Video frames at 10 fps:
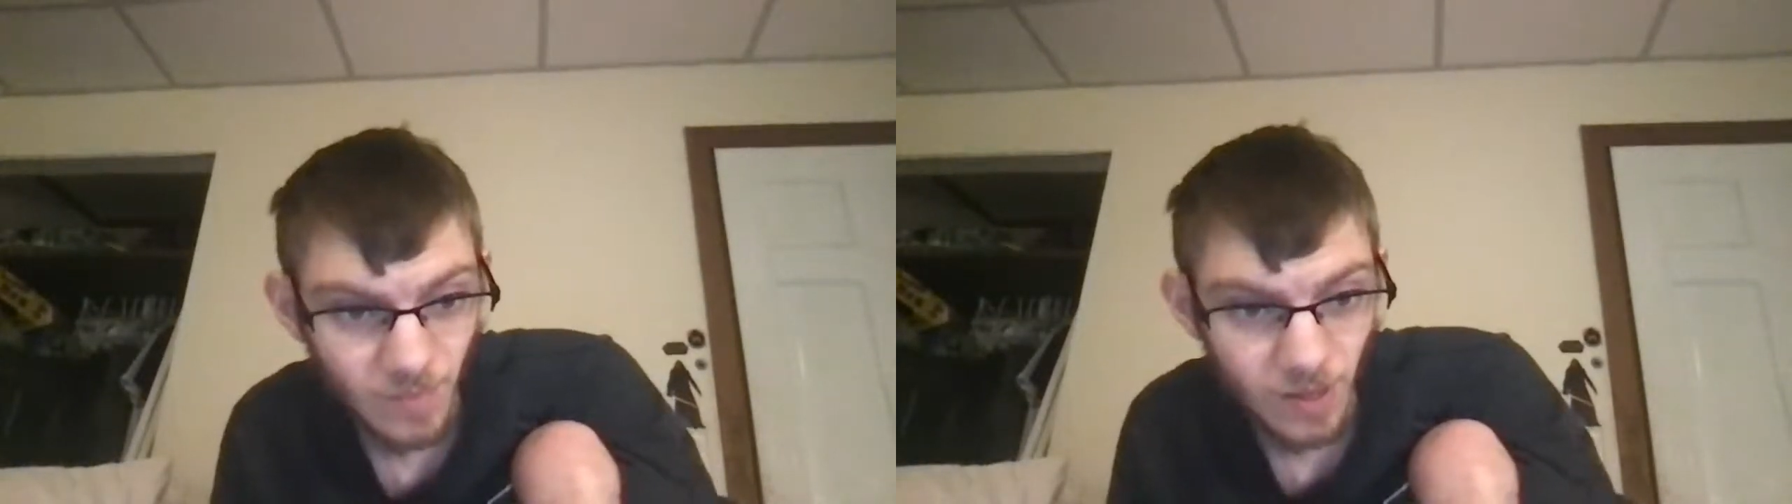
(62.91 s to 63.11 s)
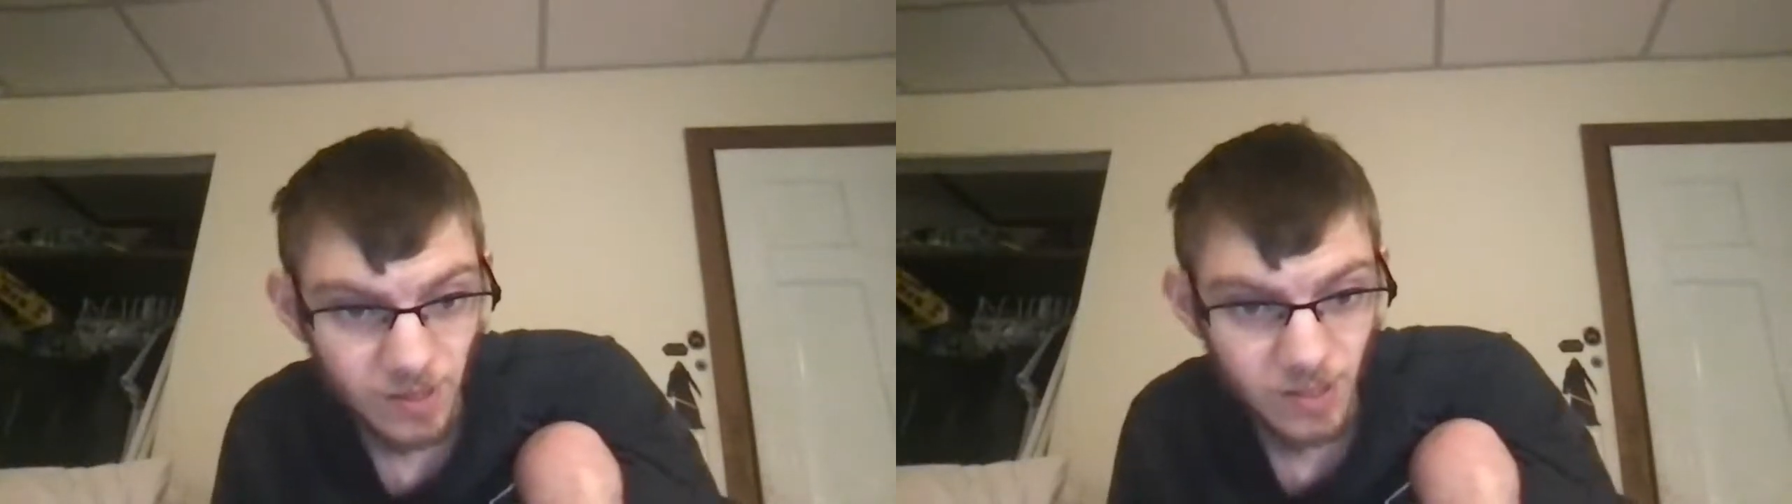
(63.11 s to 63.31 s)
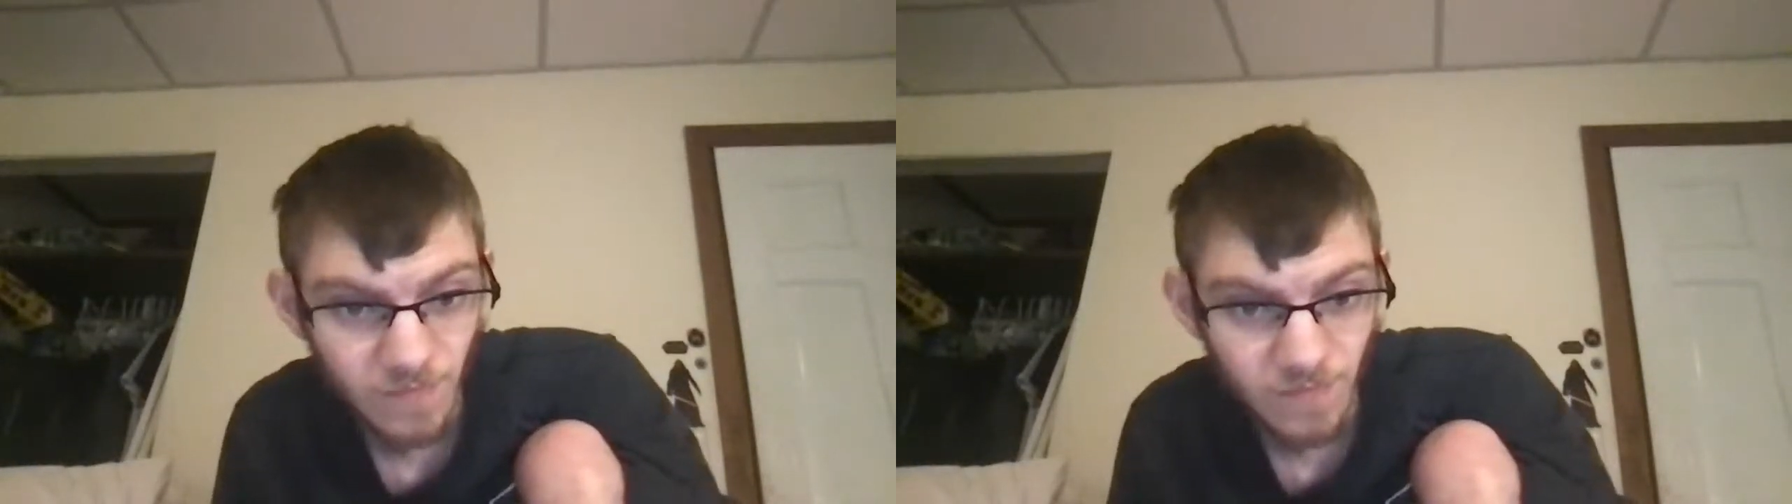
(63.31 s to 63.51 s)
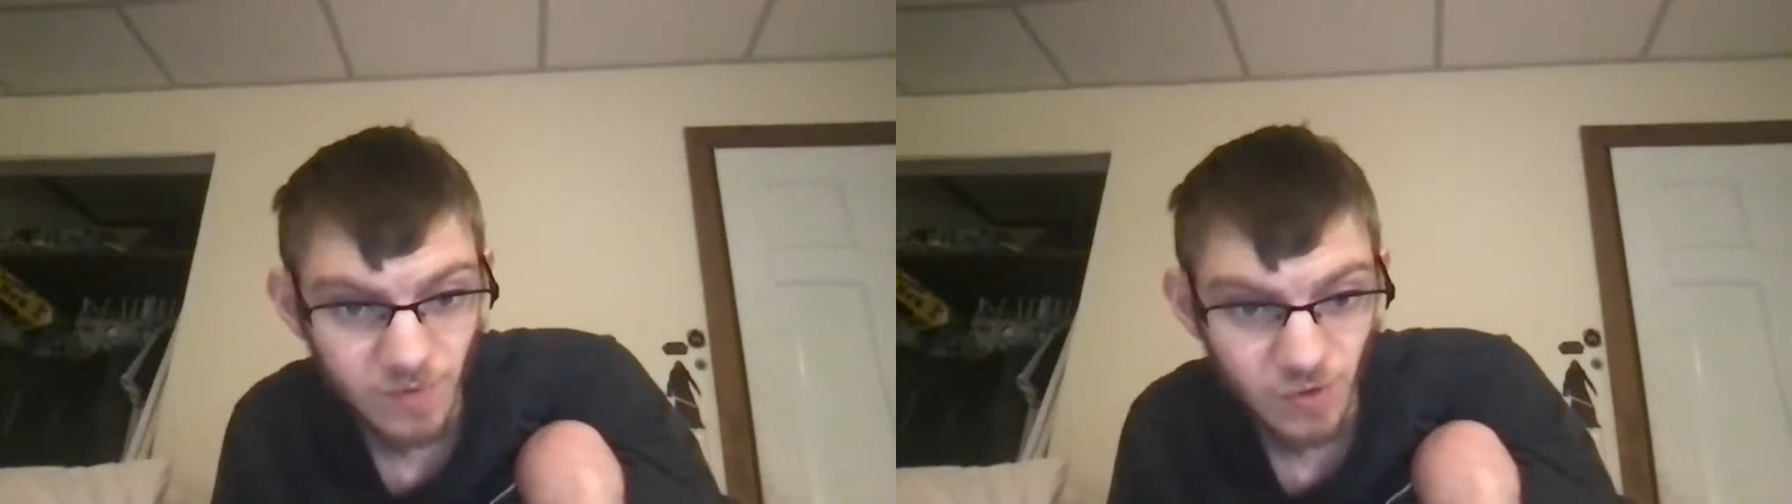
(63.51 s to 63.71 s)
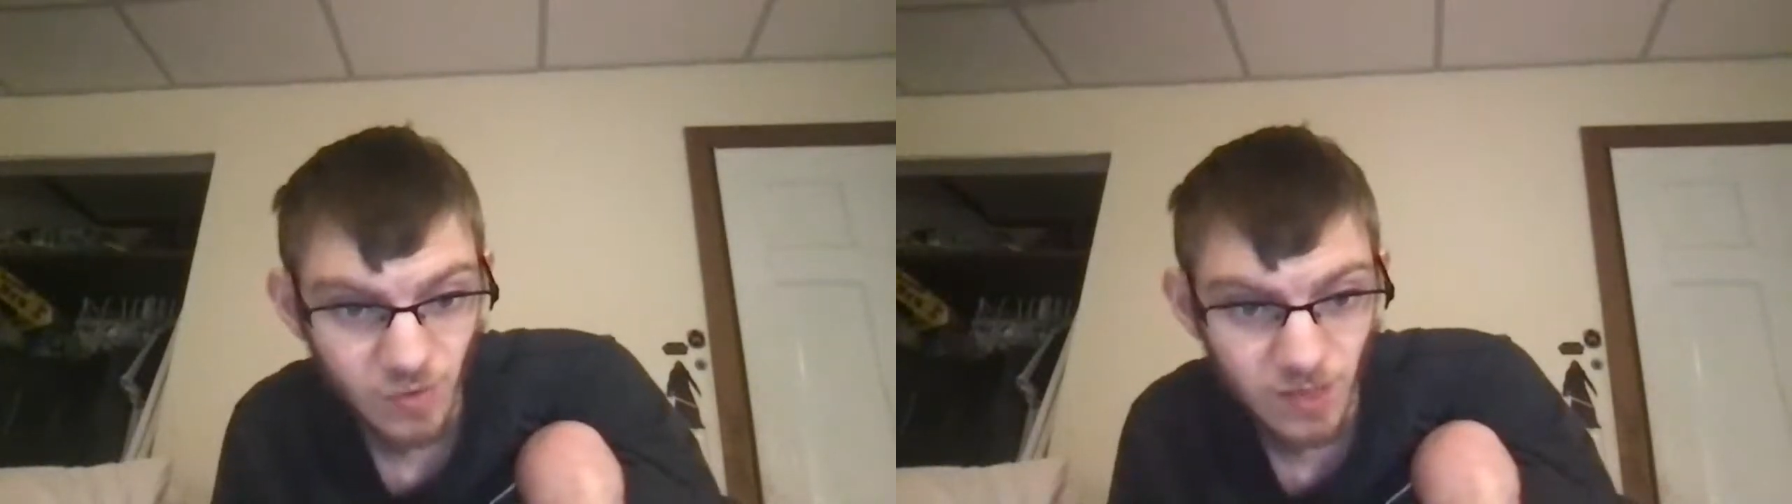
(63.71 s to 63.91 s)
It's come from
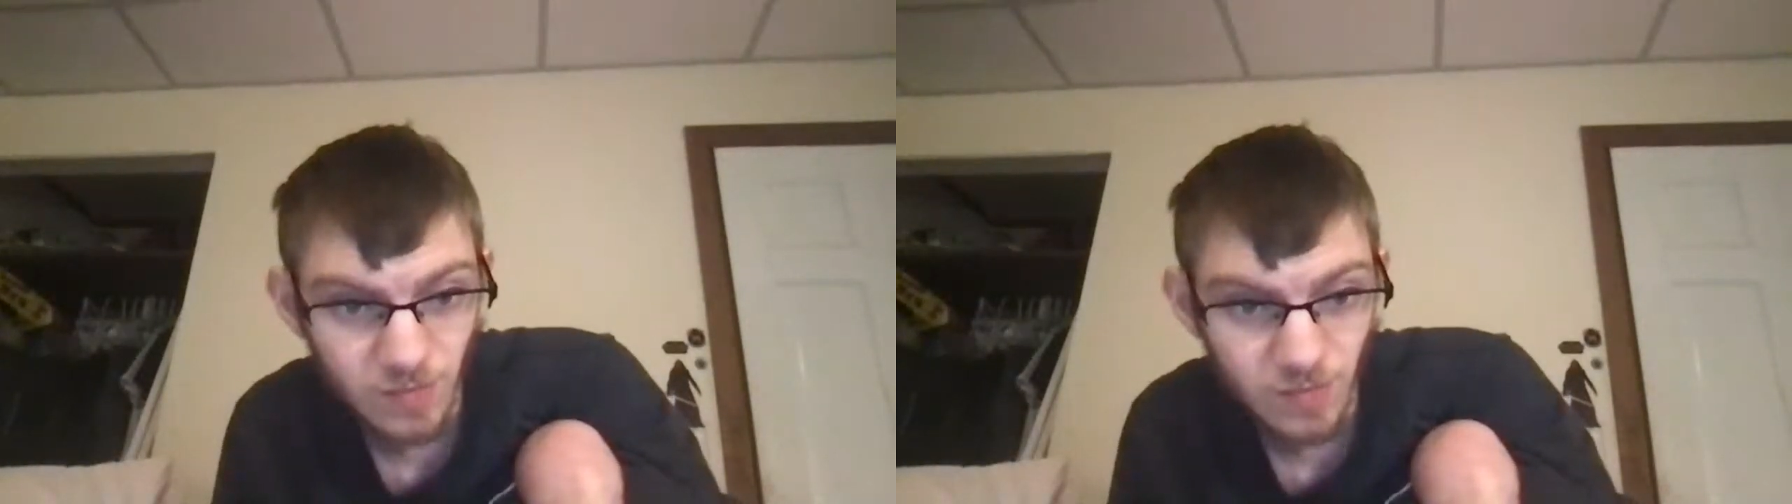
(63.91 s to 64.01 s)
2